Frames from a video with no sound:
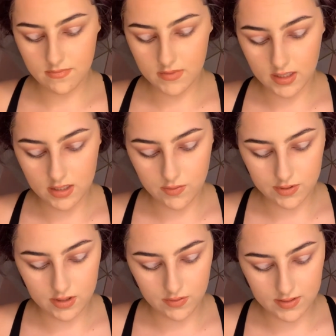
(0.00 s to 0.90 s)
And you want
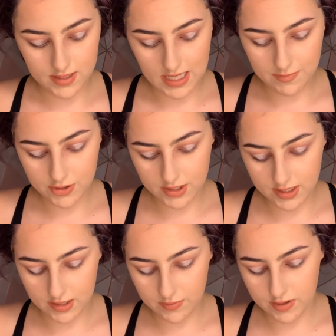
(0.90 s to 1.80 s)
to do the same as you
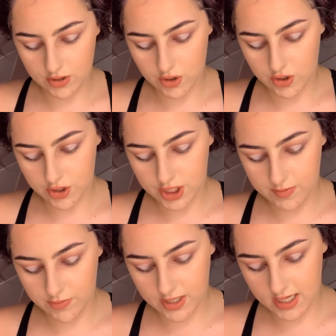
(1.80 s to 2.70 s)
did with your
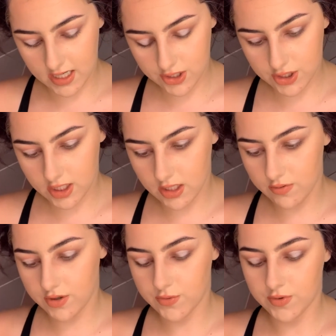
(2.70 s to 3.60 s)
shimmery eyeshadow.
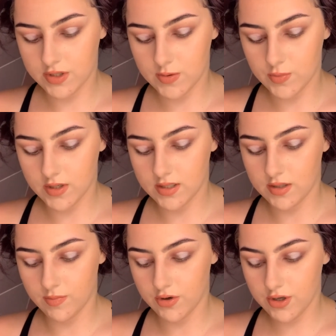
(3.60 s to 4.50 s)
You just want to spritz
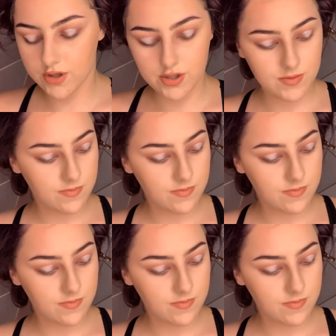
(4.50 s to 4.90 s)
your brush.